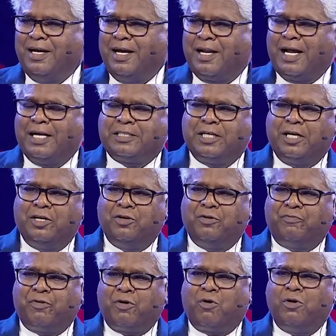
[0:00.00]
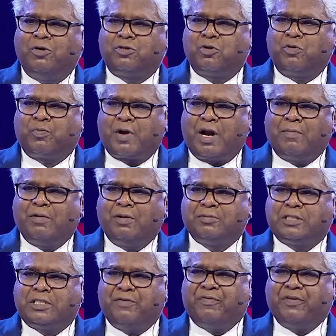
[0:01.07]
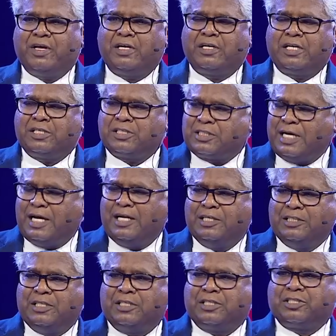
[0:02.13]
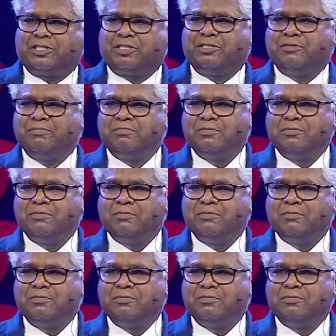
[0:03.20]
I tell you, if you're going through problems, difficulties, challenges